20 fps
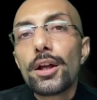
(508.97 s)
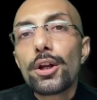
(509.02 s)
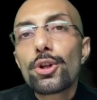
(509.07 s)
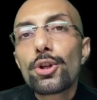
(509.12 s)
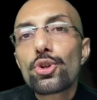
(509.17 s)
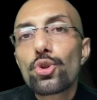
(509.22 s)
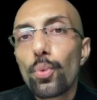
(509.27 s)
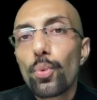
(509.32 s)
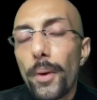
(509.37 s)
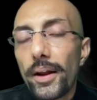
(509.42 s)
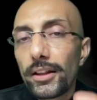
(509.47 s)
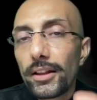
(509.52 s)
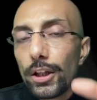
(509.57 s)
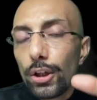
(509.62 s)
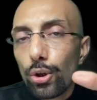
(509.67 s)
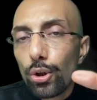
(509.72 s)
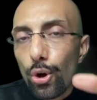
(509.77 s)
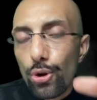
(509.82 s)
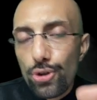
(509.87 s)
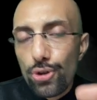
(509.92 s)
So, when the
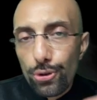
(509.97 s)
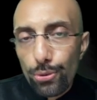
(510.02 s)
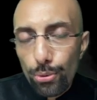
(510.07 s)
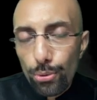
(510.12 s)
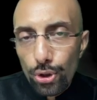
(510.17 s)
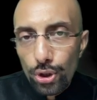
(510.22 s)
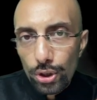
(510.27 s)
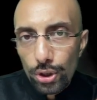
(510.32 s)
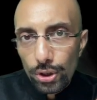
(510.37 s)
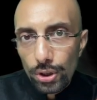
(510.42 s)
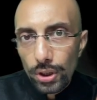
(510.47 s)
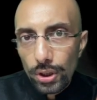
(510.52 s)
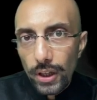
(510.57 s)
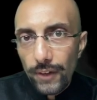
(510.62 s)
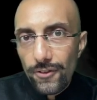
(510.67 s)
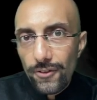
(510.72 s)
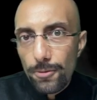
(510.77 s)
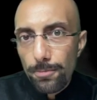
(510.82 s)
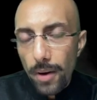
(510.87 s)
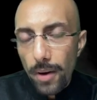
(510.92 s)
Constitution
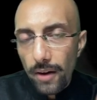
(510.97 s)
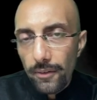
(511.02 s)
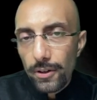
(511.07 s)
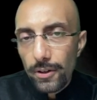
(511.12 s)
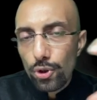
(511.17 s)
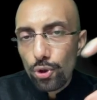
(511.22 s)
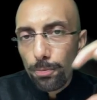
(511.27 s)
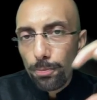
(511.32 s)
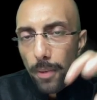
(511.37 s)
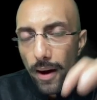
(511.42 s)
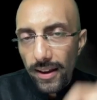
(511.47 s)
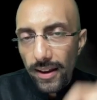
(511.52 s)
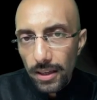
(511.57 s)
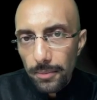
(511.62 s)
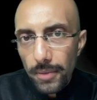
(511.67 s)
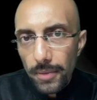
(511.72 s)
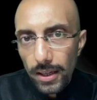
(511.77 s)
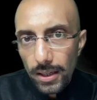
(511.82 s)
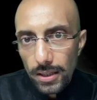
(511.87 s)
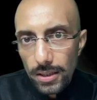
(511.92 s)
gives power to
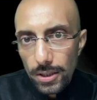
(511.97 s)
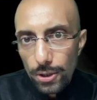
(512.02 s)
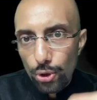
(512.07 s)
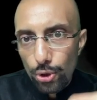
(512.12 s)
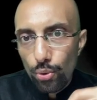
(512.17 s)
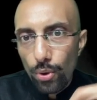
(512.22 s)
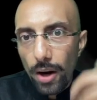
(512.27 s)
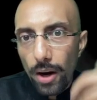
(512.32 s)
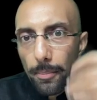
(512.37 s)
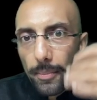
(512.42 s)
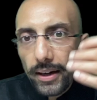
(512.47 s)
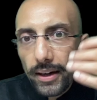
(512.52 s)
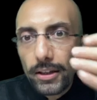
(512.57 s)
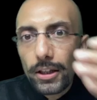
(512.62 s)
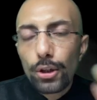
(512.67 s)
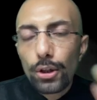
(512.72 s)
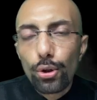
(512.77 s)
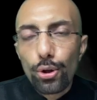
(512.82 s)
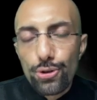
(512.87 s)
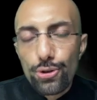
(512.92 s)
Parliament to amend
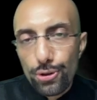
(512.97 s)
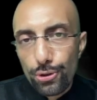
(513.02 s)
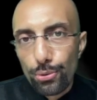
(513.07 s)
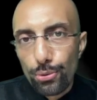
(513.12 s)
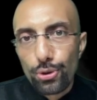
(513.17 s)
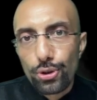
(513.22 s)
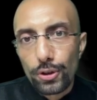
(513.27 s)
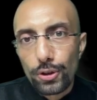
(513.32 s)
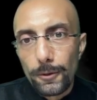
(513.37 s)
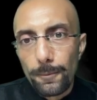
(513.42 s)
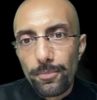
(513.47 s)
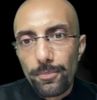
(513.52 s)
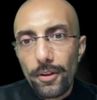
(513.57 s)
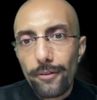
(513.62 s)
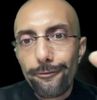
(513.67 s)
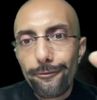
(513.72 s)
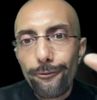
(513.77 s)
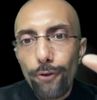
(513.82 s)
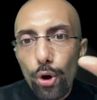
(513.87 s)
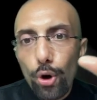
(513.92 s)
the Constitution,
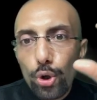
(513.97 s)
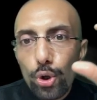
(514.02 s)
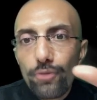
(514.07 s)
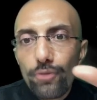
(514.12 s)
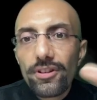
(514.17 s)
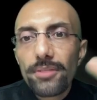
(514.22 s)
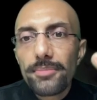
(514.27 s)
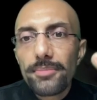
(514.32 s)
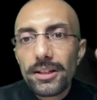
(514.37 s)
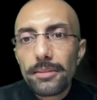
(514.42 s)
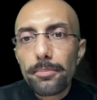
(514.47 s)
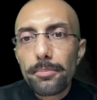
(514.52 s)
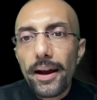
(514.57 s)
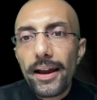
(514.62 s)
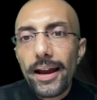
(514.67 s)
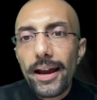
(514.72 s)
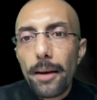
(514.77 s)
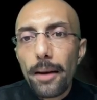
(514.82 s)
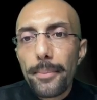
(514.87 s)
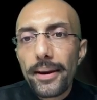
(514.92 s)
what do we mean
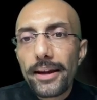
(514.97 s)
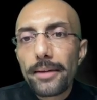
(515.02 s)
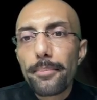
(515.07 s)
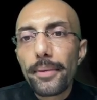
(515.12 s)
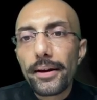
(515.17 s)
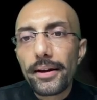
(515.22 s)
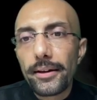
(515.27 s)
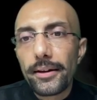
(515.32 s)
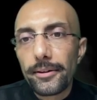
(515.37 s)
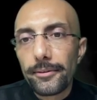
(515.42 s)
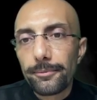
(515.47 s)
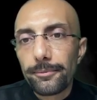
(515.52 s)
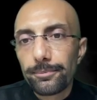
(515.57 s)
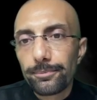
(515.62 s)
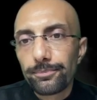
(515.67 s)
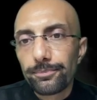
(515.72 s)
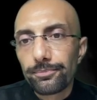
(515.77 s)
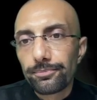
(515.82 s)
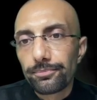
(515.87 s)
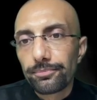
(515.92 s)
by amendment?
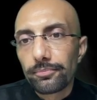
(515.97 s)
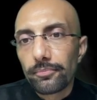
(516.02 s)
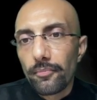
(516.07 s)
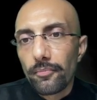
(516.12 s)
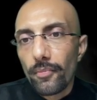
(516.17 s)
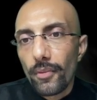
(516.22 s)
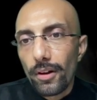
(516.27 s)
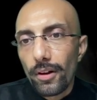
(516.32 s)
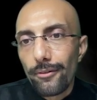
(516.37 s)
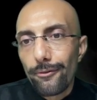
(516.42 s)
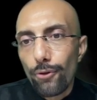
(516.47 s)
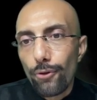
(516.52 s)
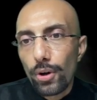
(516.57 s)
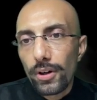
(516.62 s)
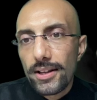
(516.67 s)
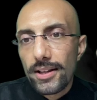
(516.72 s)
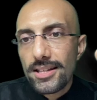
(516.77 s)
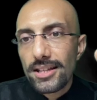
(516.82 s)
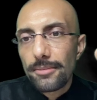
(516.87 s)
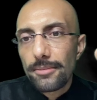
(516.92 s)
What
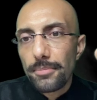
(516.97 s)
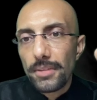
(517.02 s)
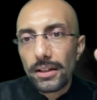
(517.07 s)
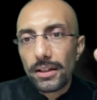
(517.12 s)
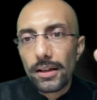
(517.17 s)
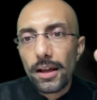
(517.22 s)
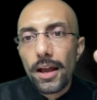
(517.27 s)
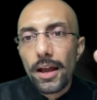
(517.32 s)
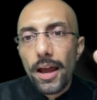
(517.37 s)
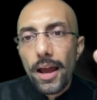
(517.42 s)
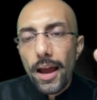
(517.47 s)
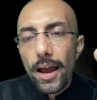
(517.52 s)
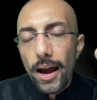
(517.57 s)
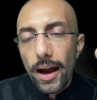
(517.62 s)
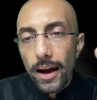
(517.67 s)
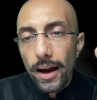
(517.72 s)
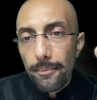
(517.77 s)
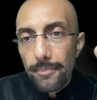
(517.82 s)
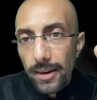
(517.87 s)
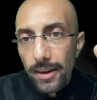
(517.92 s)
does it mean?
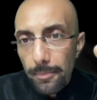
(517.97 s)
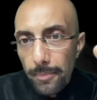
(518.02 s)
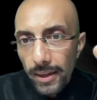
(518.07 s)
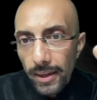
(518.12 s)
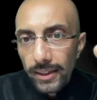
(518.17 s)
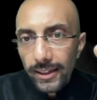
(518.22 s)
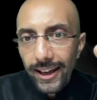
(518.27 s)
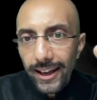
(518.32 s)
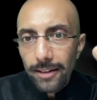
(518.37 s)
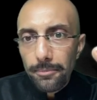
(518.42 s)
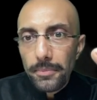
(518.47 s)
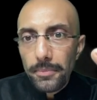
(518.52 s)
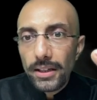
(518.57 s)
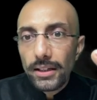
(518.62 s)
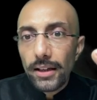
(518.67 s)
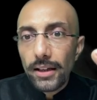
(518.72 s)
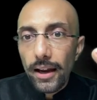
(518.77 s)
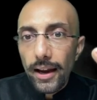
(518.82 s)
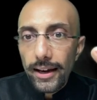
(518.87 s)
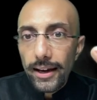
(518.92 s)
Amendment can
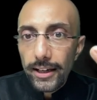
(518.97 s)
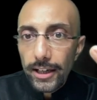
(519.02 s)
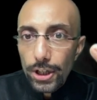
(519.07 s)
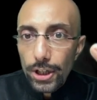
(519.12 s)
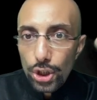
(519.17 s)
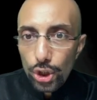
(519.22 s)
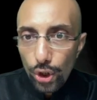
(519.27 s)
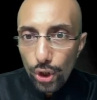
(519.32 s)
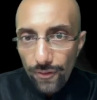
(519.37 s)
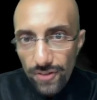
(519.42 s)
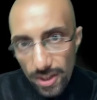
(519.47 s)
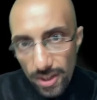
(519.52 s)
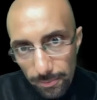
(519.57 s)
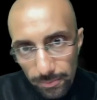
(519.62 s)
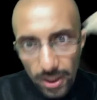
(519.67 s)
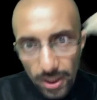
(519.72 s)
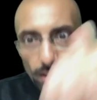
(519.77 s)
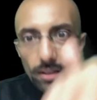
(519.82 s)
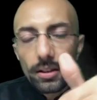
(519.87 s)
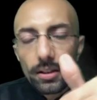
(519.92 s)
mean addition of
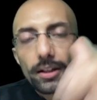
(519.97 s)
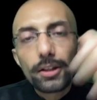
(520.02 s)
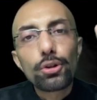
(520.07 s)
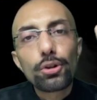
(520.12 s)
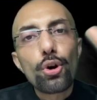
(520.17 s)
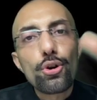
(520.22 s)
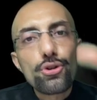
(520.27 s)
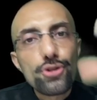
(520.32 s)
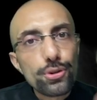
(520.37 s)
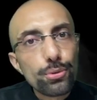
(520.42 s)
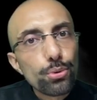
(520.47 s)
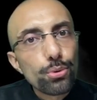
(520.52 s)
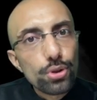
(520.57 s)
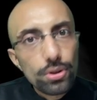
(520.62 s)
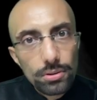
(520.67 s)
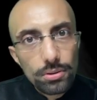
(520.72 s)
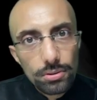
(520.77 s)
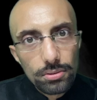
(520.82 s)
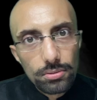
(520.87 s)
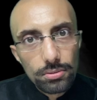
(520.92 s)
something in
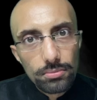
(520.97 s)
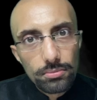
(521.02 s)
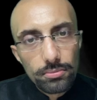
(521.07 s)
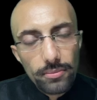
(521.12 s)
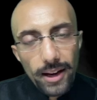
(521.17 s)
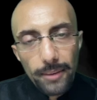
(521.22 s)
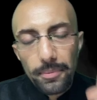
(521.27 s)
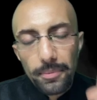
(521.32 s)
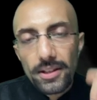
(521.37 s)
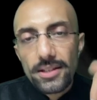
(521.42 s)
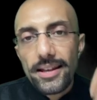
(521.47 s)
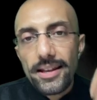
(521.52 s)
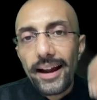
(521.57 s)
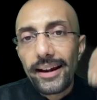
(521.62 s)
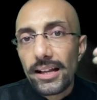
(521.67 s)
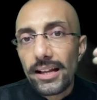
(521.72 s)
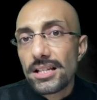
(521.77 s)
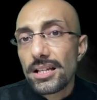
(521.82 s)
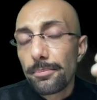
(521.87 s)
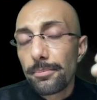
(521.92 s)
Constitution, that means
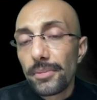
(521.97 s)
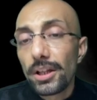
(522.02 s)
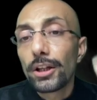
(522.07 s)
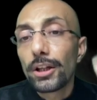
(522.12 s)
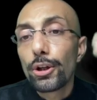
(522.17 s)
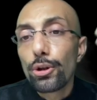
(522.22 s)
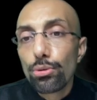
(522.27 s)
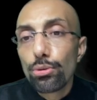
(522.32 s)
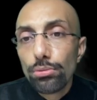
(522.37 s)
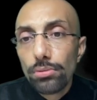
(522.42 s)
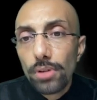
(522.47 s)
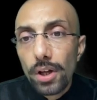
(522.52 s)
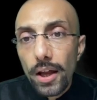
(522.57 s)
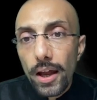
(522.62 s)
adding something new.